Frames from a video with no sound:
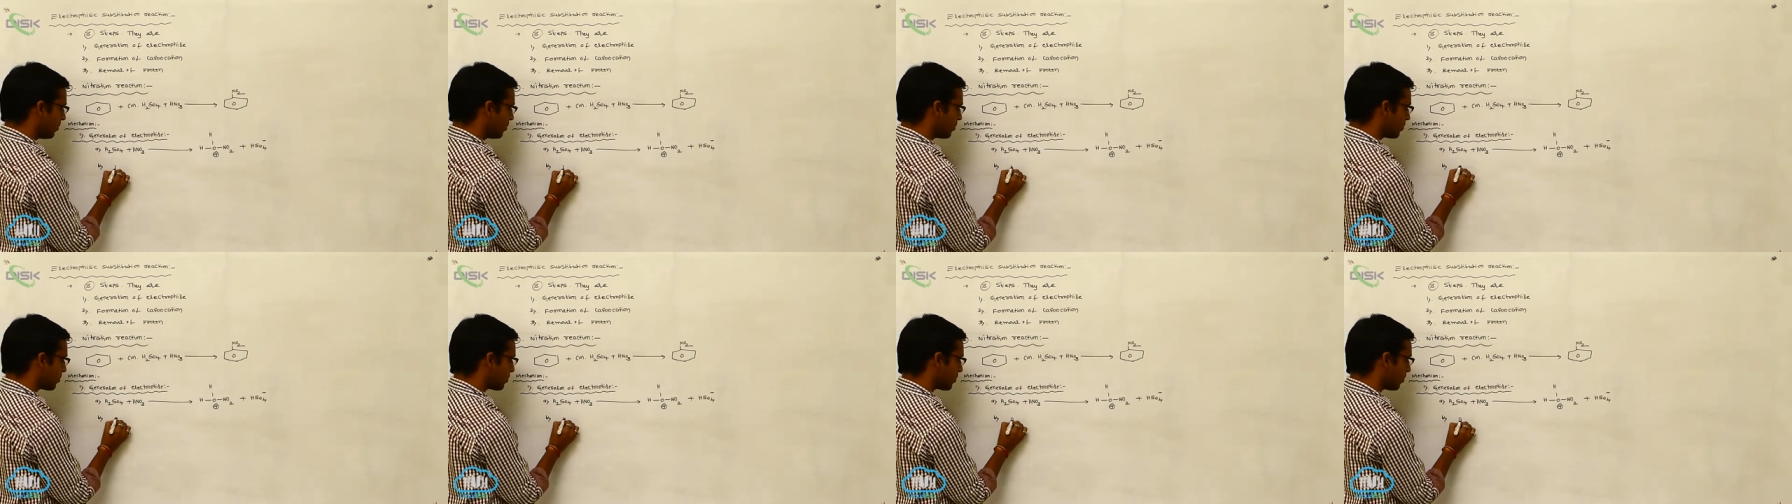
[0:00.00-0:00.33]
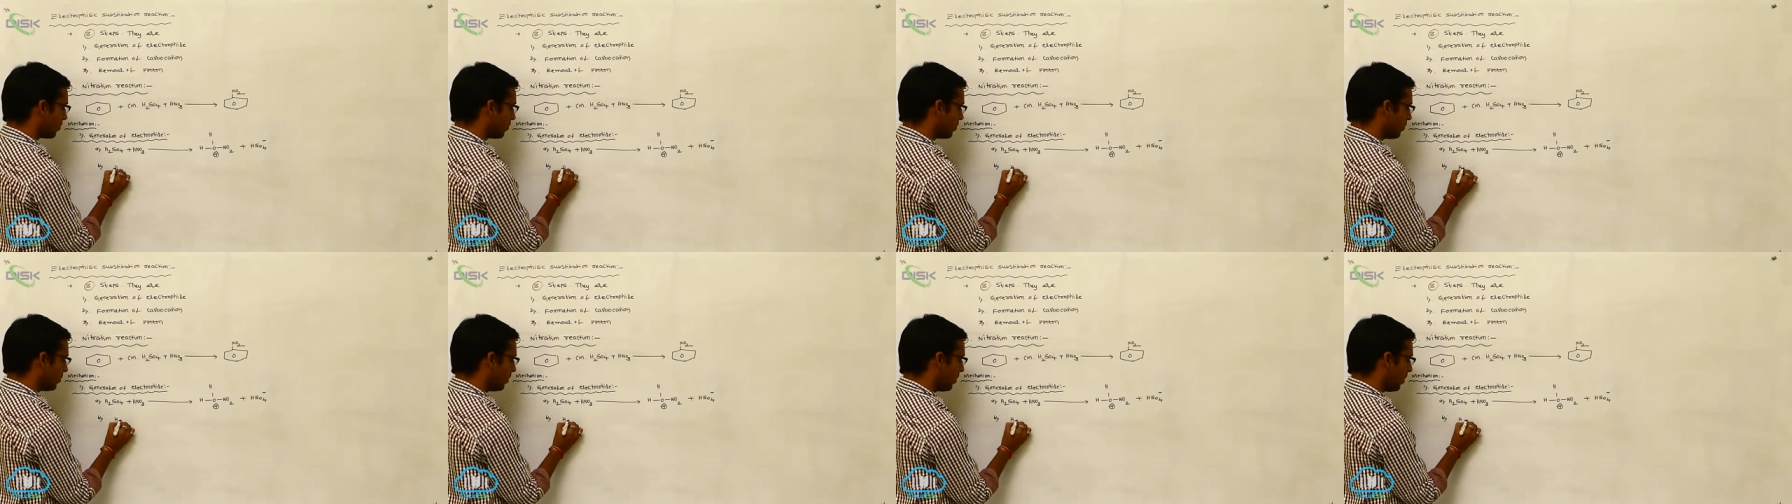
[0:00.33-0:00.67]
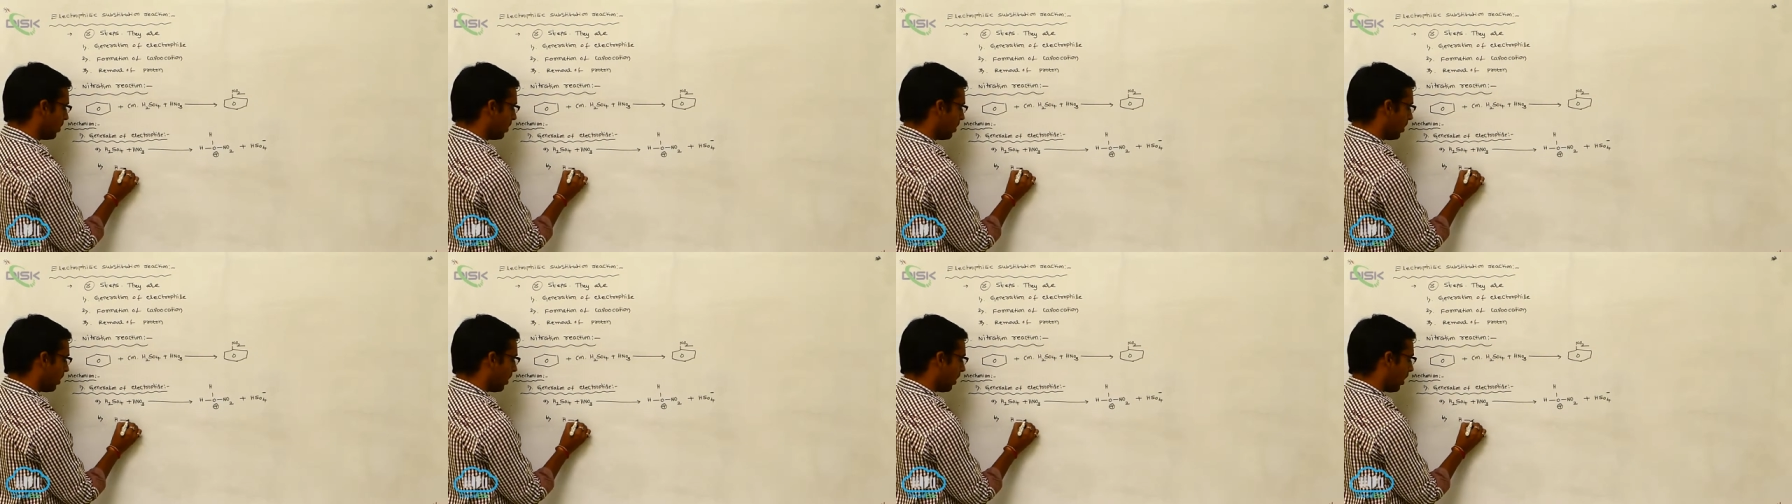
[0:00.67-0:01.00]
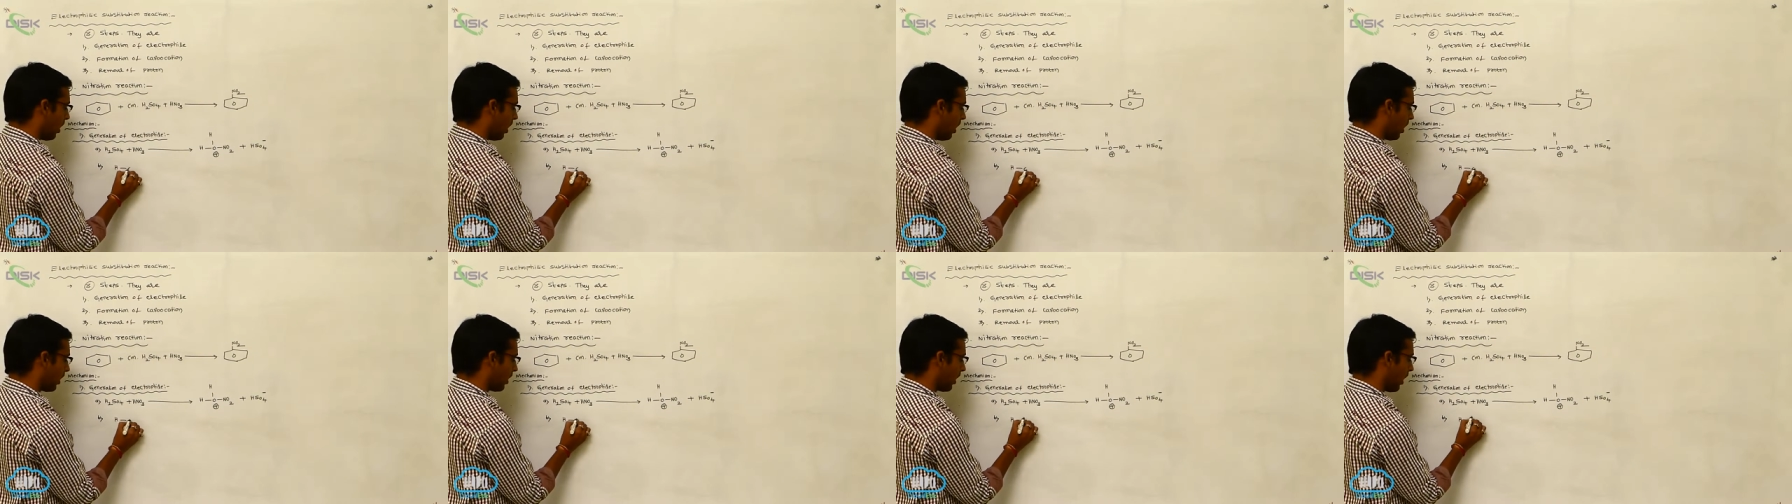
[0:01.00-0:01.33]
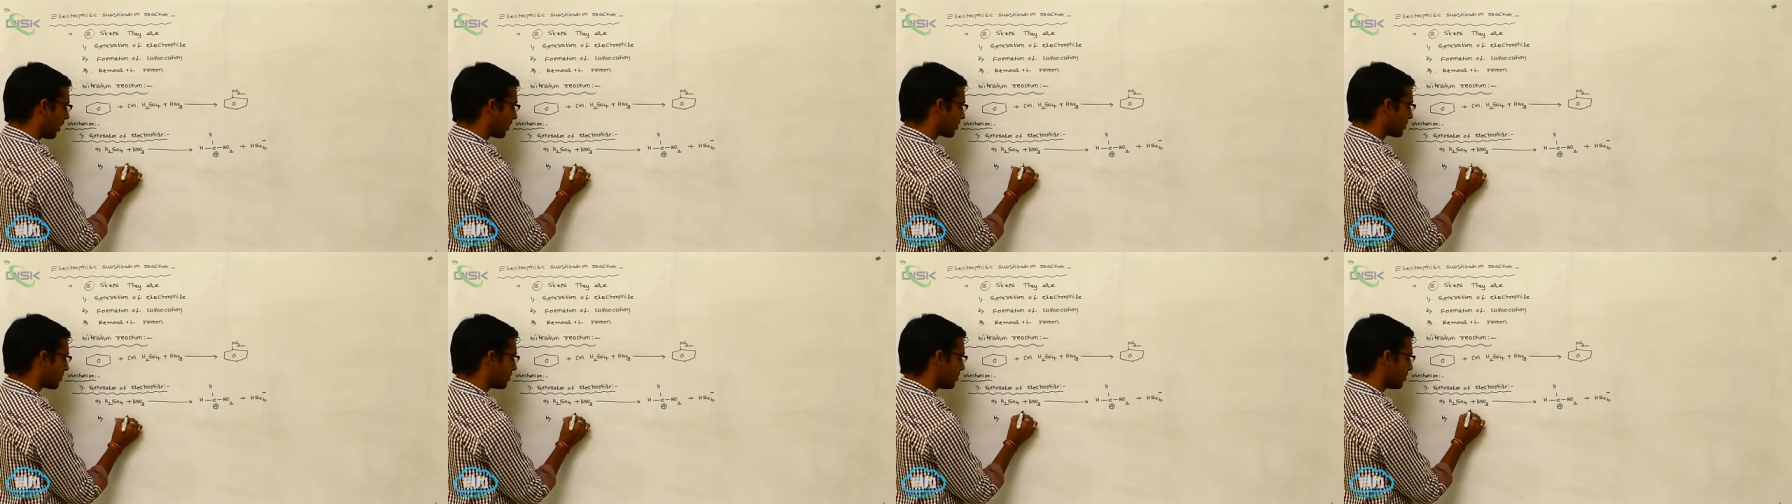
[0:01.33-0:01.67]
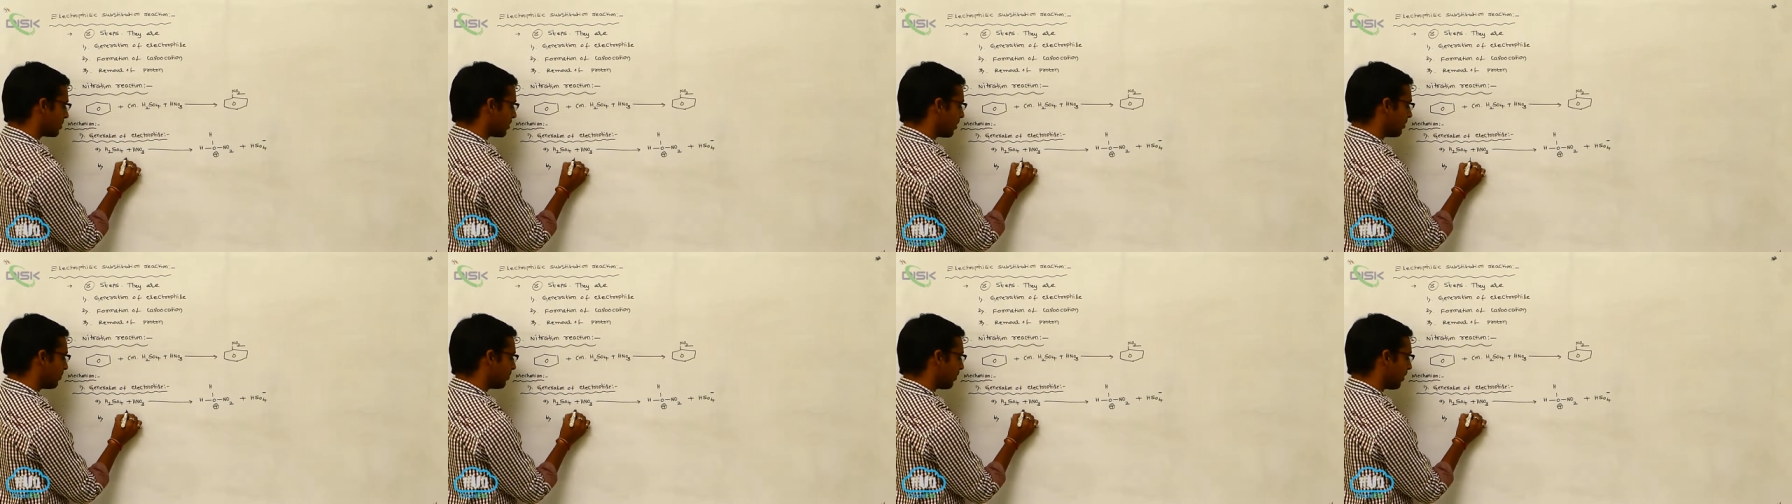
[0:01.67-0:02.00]
So on
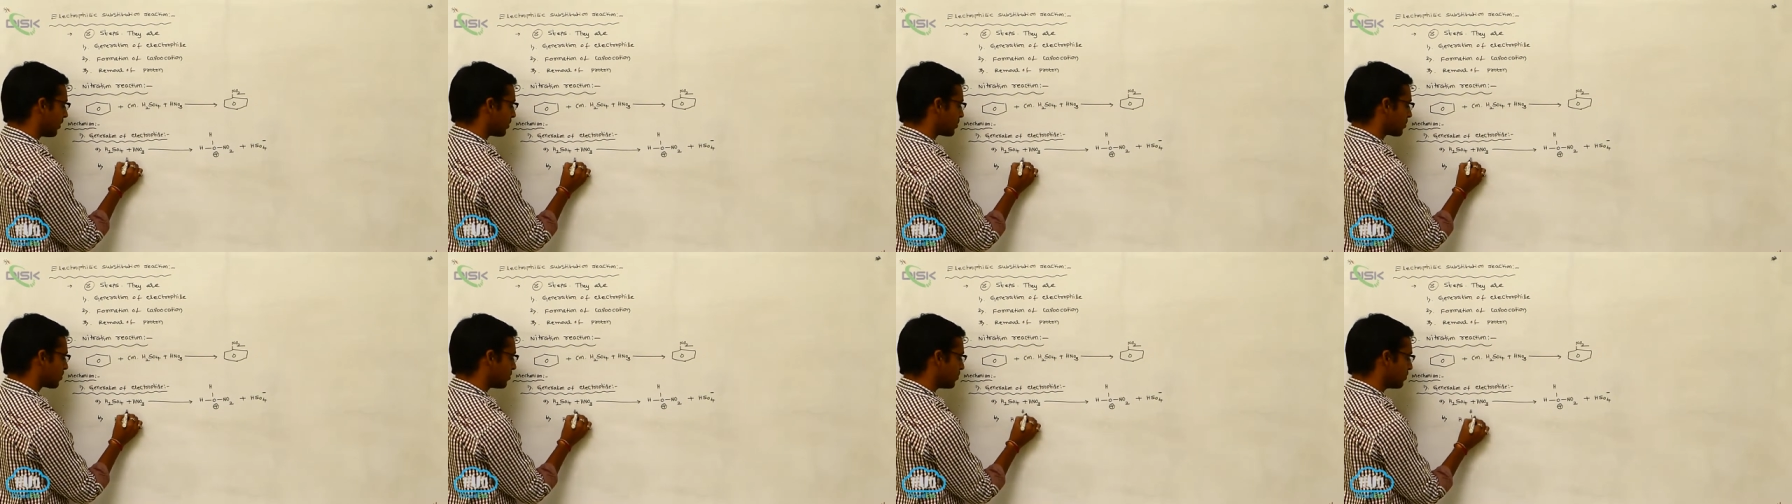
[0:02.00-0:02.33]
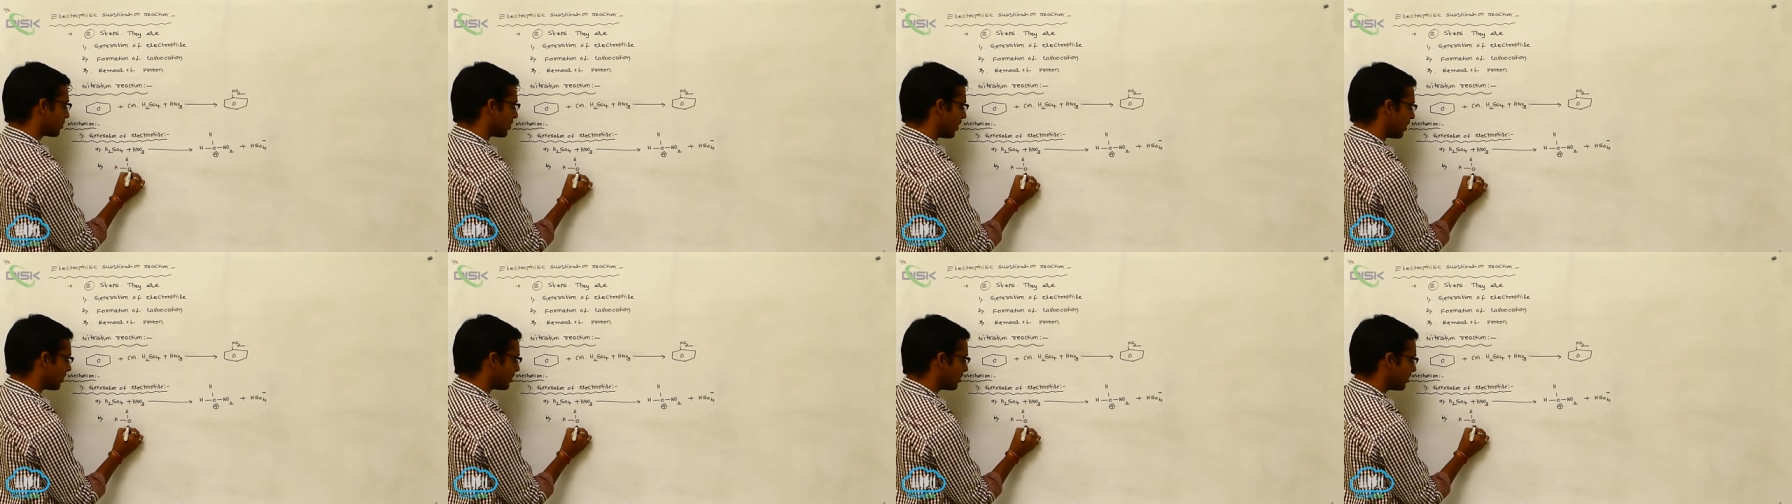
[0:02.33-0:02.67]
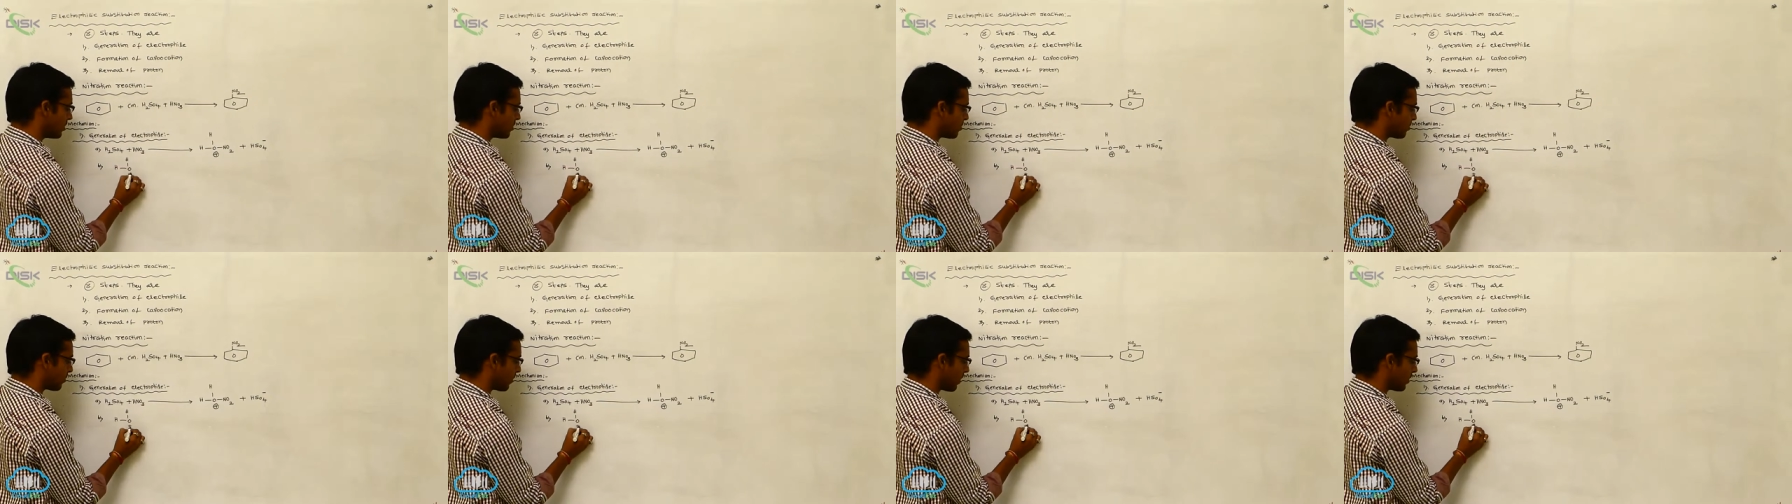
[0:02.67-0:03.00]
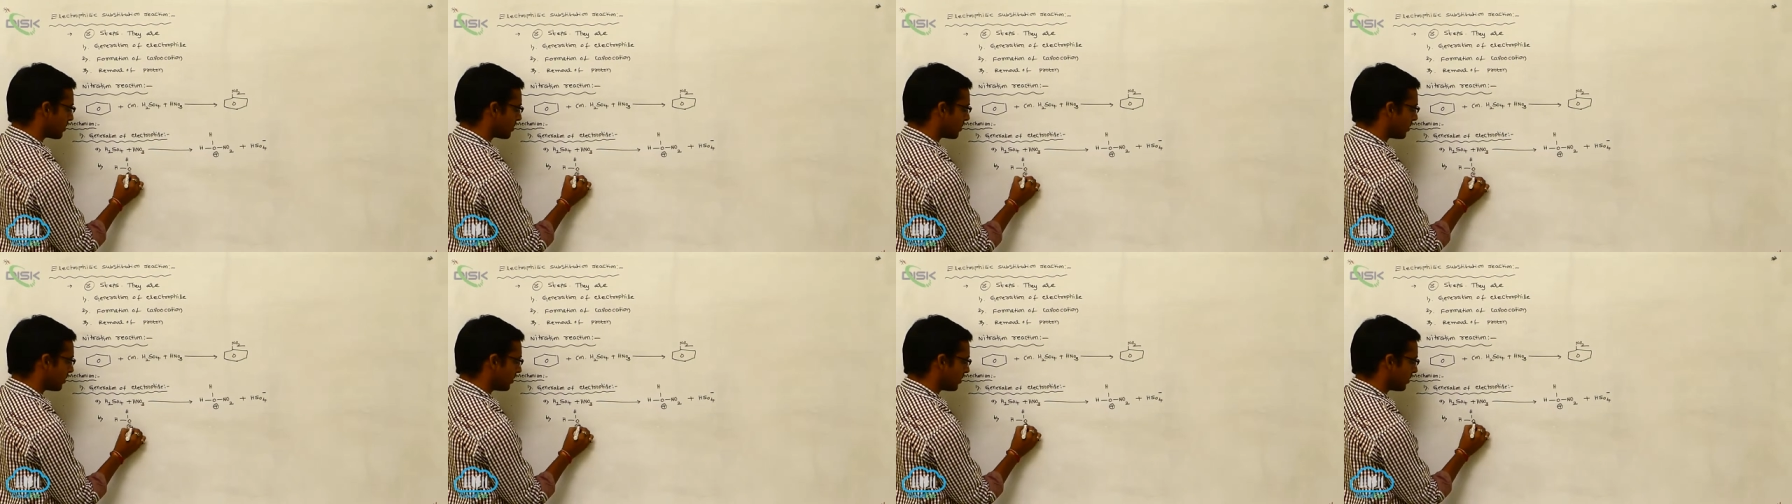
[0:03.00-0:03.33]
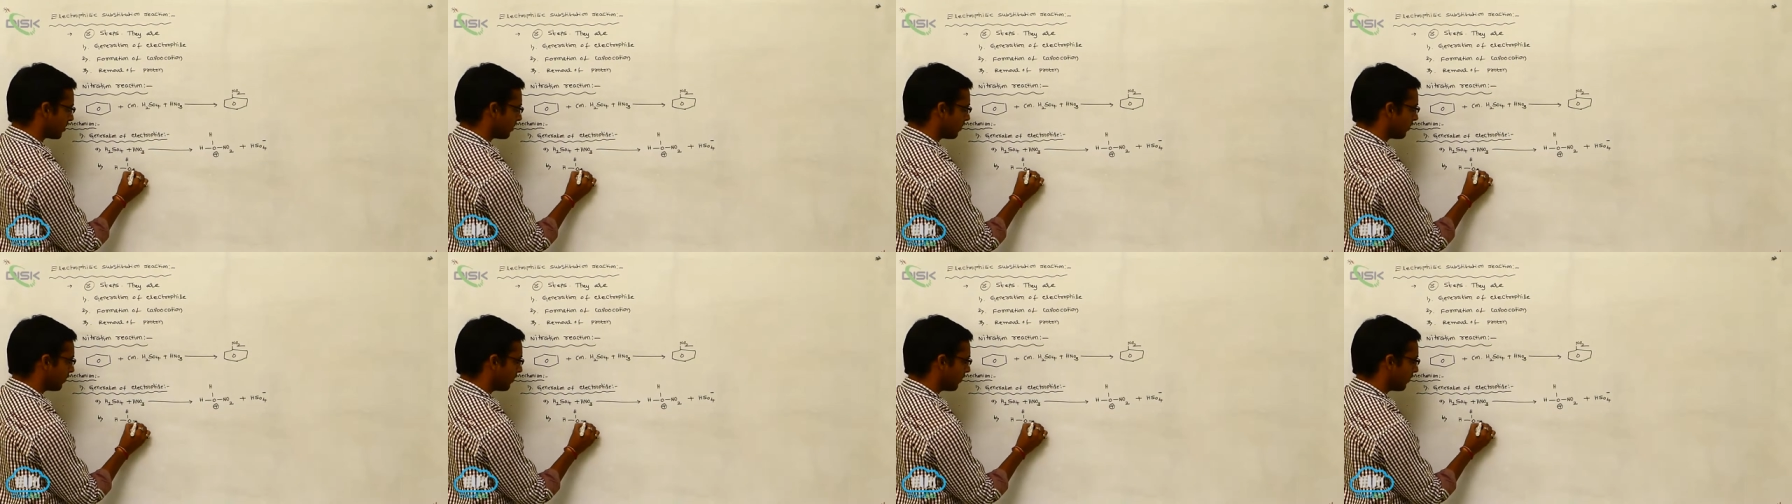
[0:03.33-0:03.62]
oxygen positive charge is present.